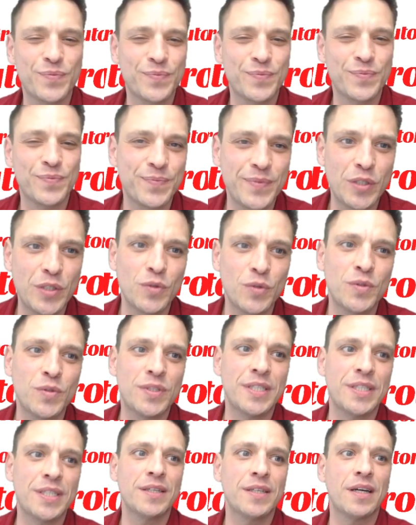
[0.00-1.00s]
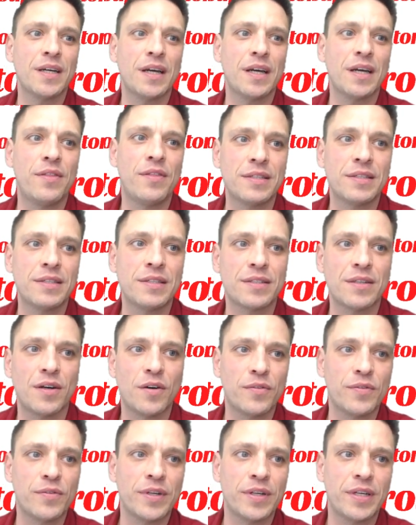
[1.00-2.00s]
Using this
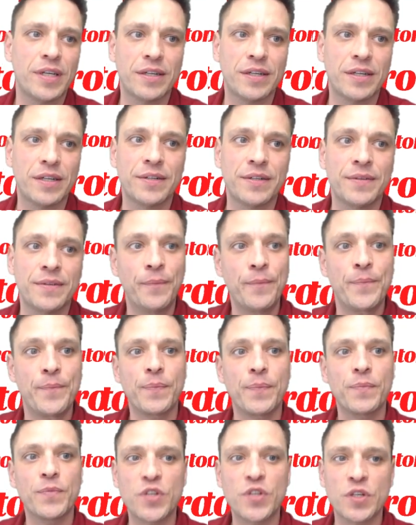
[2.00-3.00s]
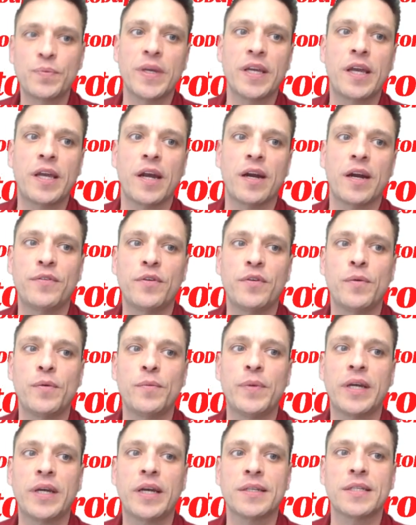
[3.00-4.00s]
over here, just be careful,
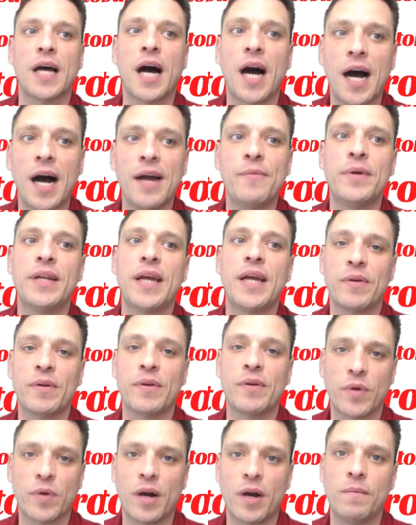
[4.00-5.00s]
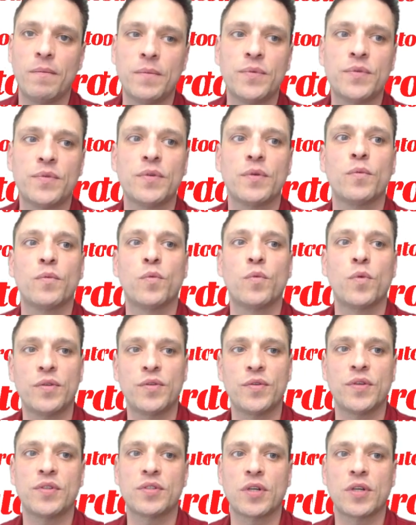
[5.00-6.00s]
because I've been having problems
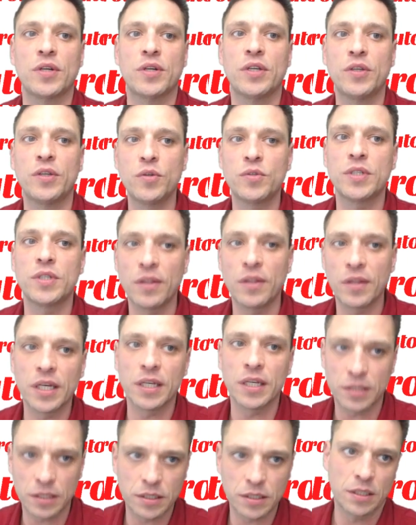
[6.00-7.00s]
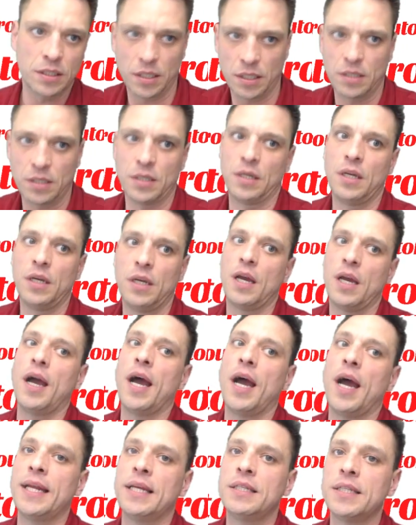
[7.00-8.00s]
once I started using this.
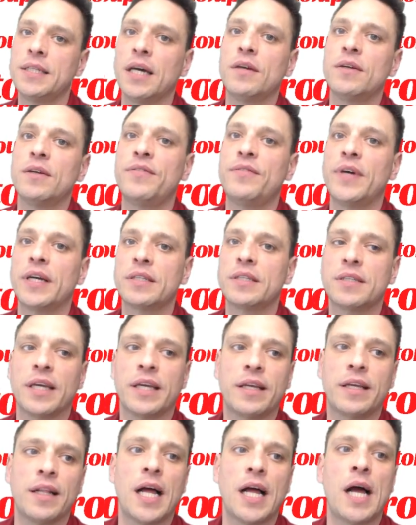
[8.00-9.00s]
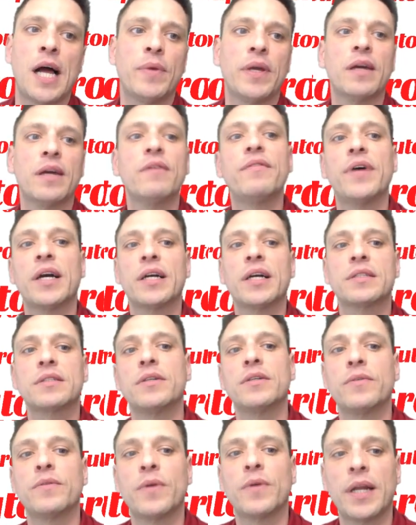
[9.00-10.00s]
Adding sound effects like clapping effects
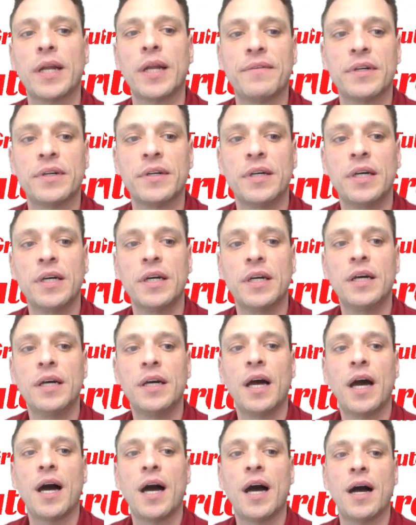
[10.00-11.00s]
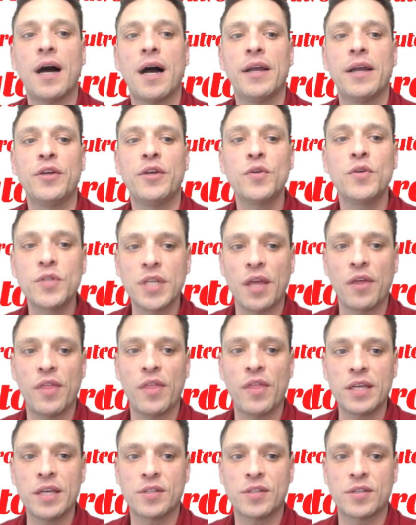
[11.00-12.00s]
or whatever. Using
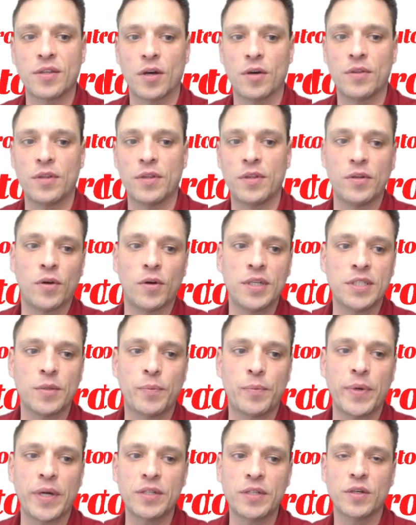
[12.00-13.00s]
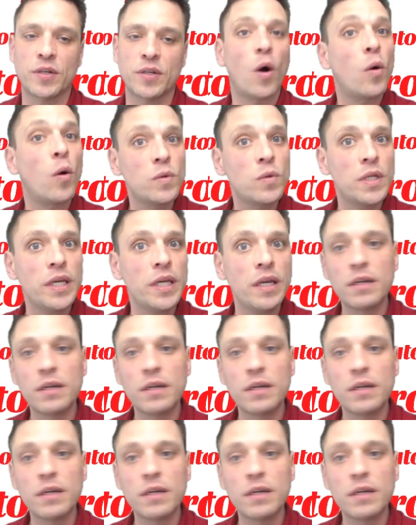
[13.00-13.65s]
this though, the noise suppressor only,